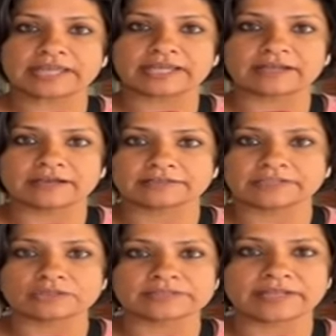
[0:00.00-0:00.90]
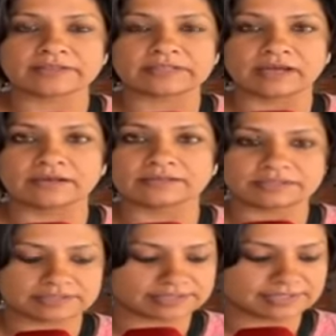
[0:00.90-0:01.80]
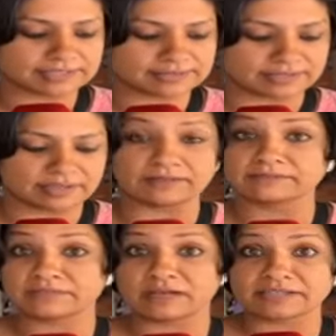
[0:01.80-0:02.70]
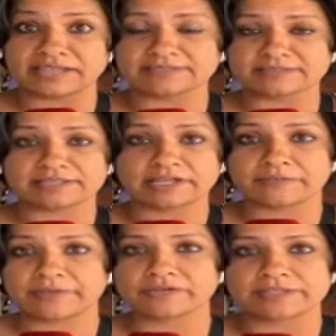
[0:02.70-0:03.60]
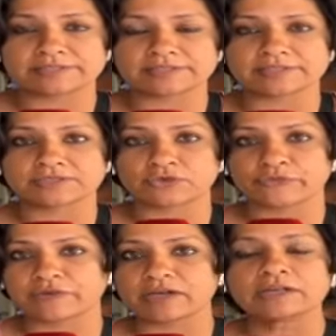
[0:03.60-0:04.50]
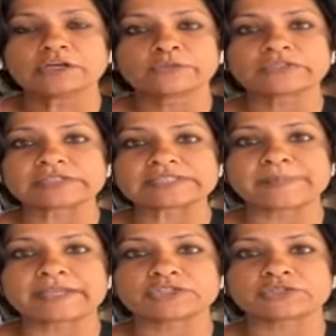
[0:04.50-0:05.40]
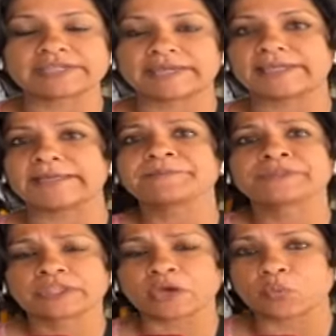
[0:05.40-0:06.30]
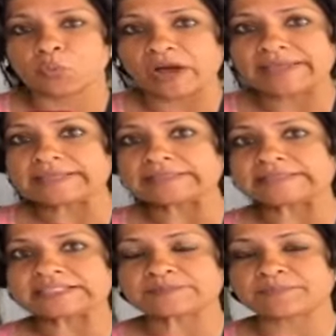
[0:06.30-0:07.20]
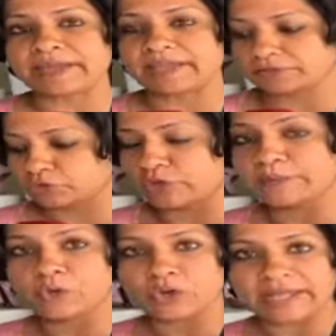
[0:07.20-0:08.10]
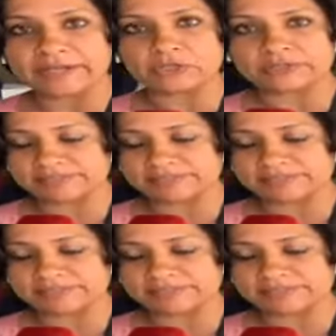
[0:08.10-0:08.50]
like 1,036 cases that have been registered so far with respect to dengue. Now, why is this spike? Throwing more light on